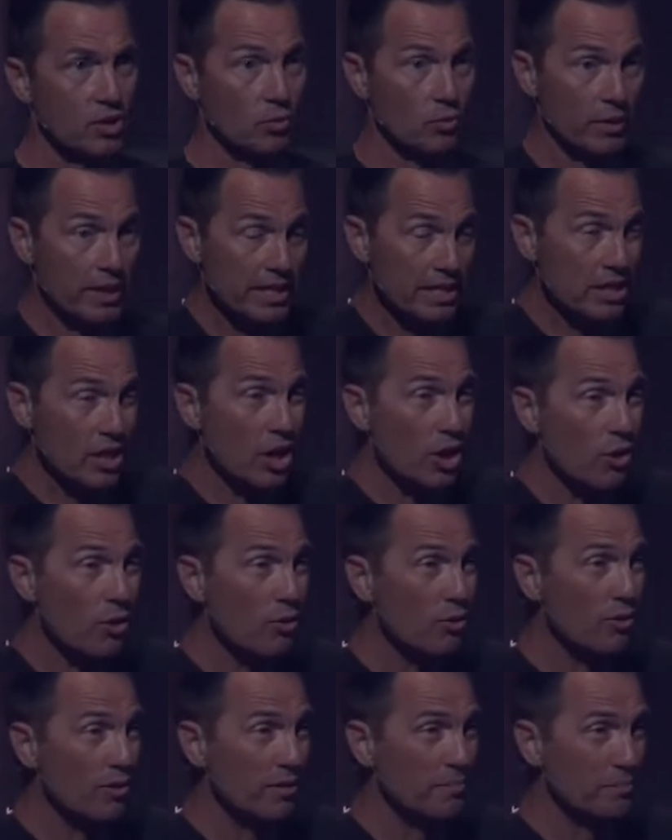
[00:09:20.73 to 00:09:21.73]
we
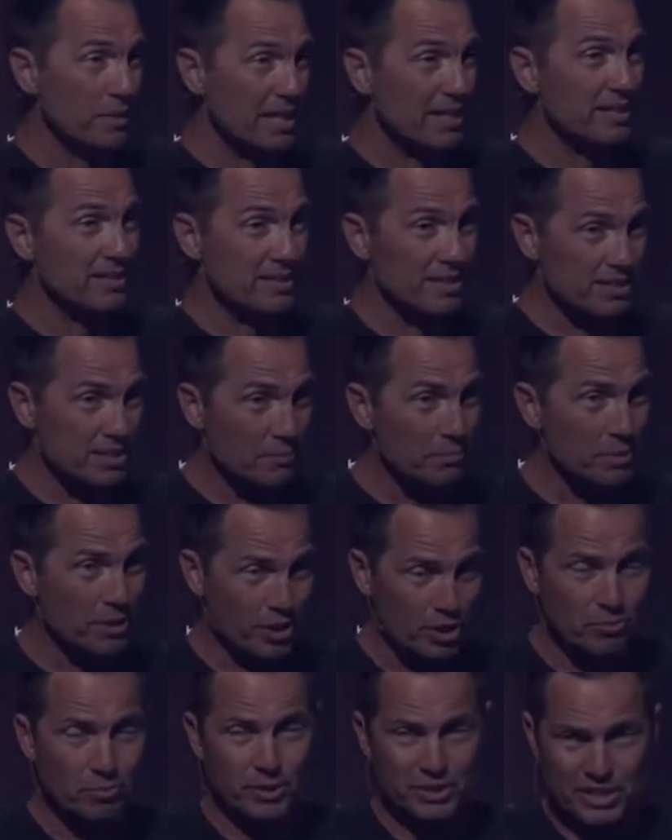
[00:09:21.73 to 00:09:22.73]
know because it's
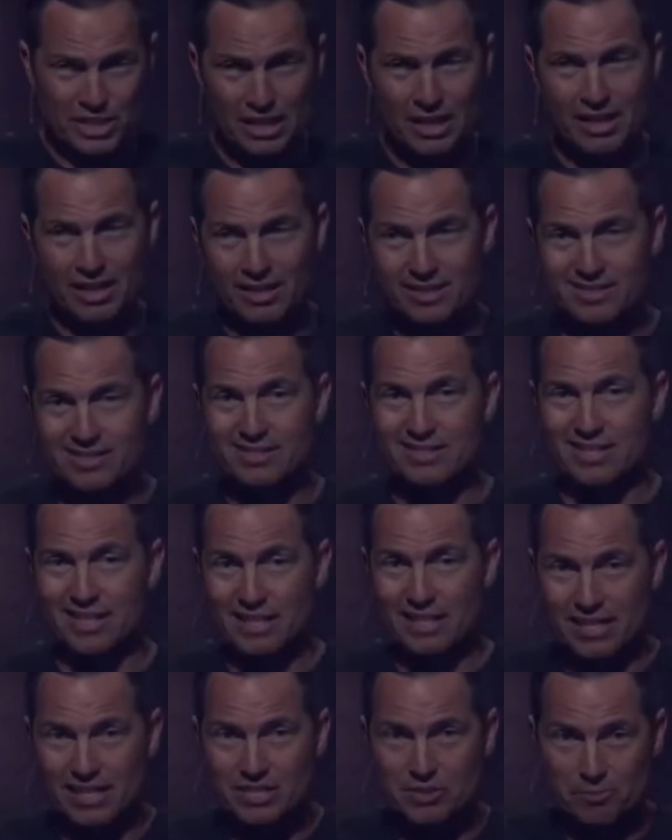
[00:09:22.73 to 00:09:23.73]
applicable to us
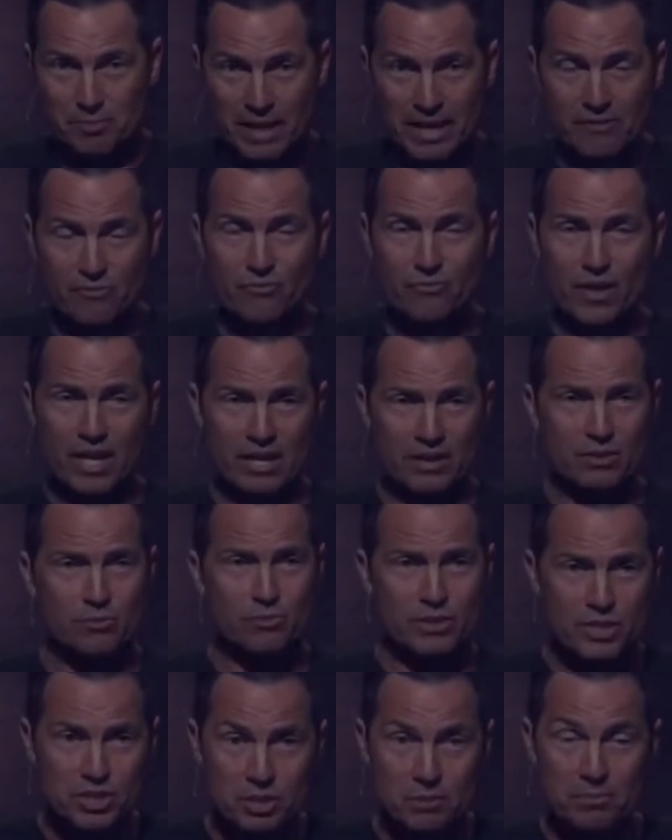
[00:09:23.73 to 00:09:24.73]
that it's by faith
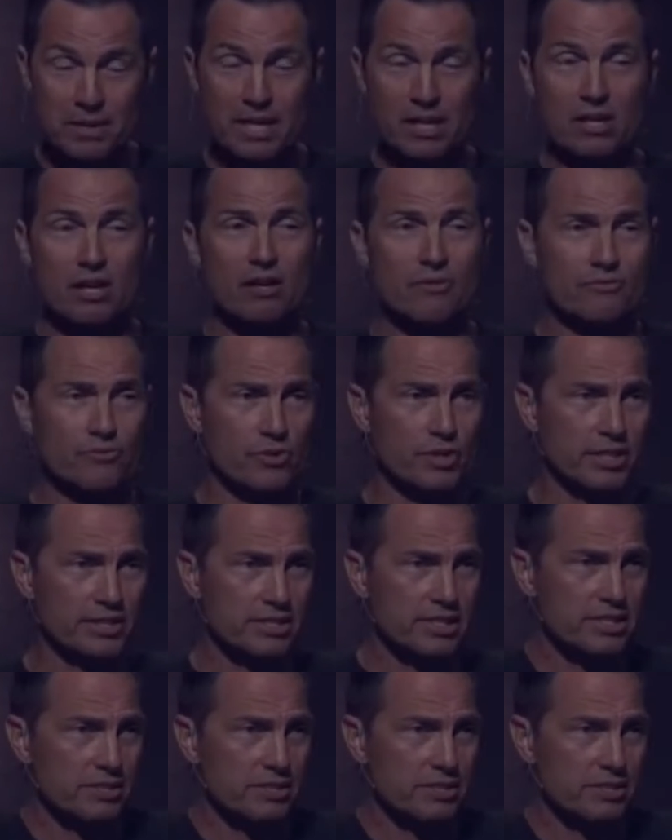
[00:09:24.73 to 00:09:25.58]
we should make offerings.